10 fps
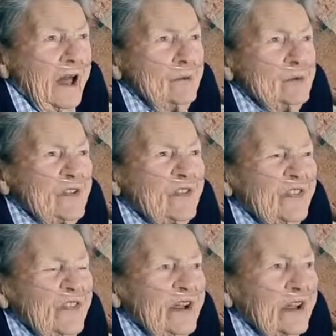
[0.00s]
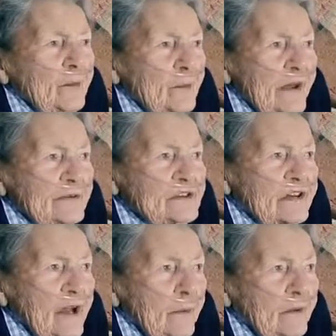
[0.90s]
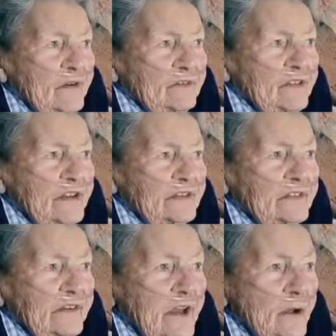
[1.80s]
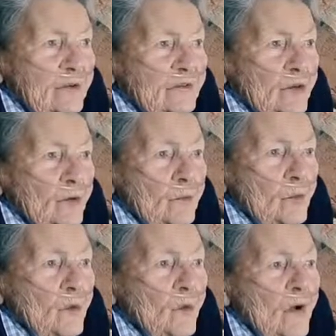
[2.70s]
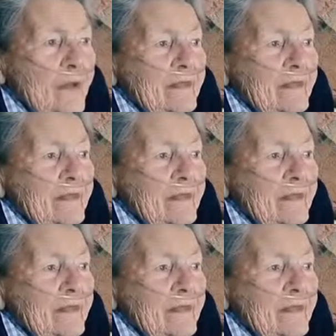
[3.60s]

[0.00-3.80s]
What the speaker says: I would think, about a couple of years ago, if not more.